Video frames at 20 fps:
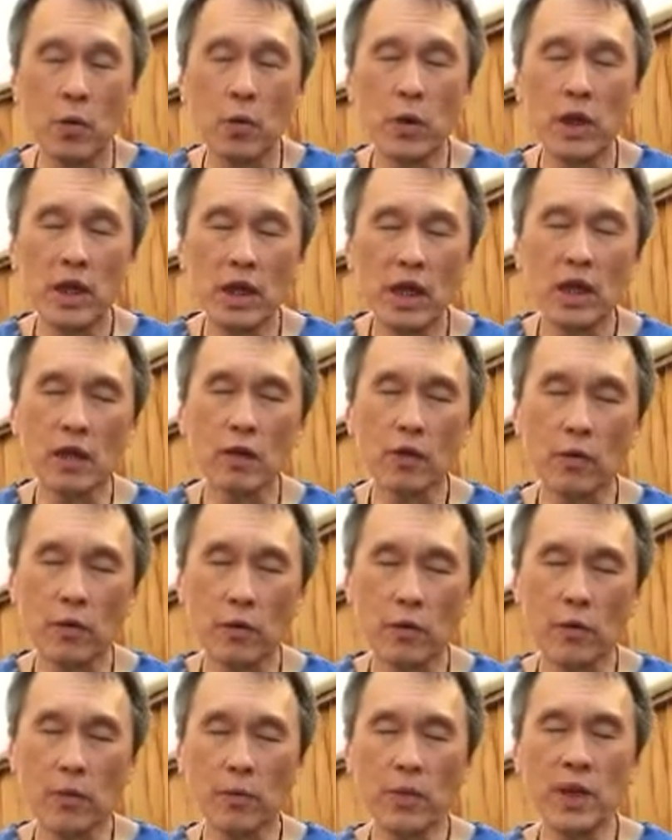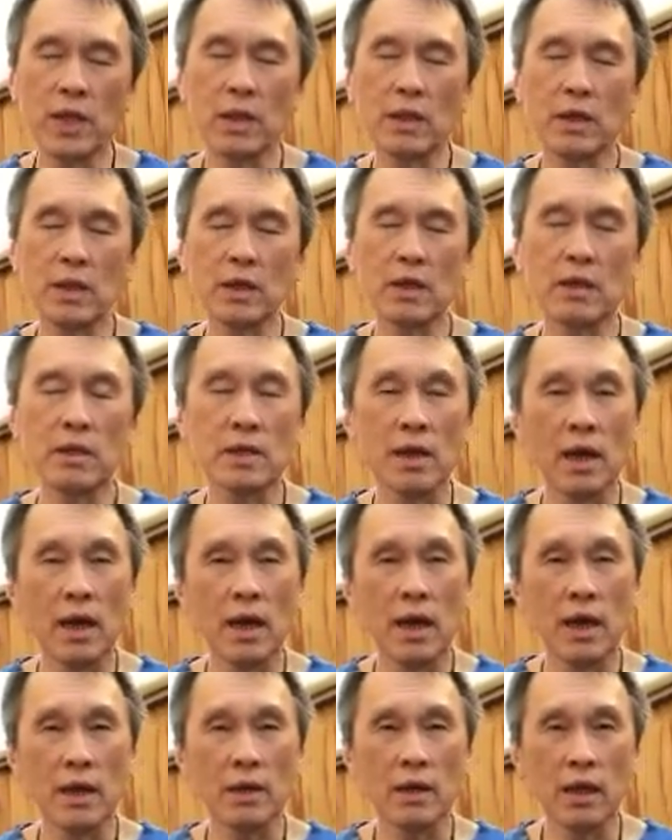we need to meet this
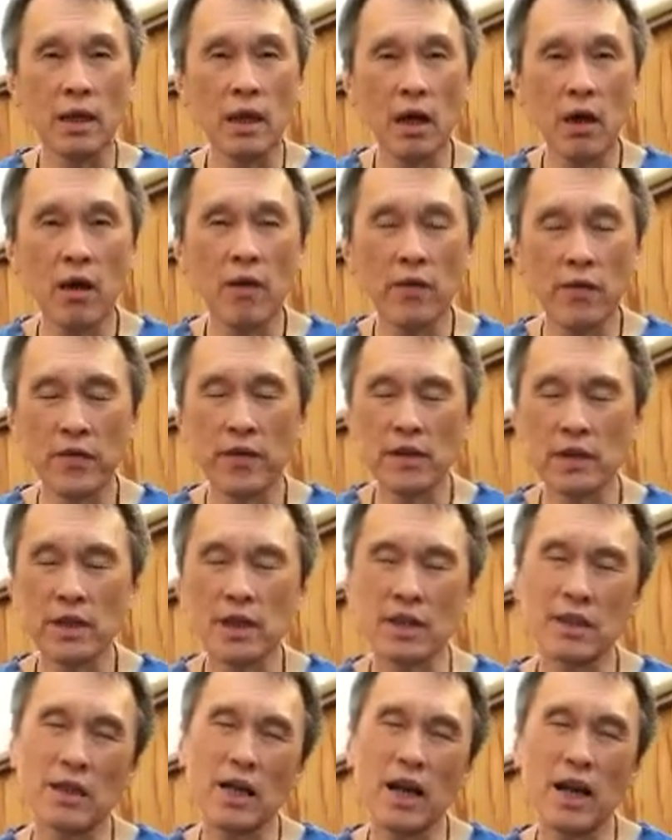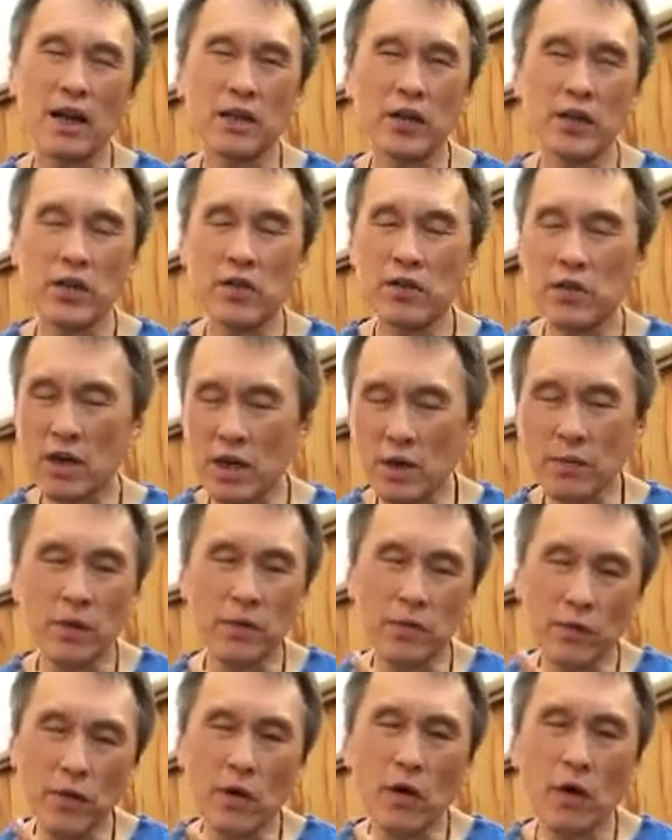uh, the law of physics criteria
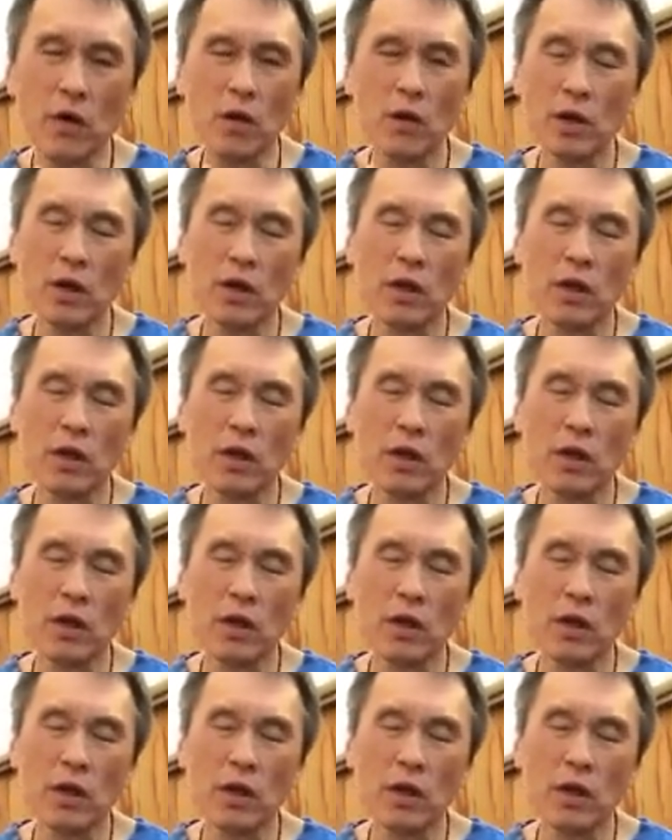before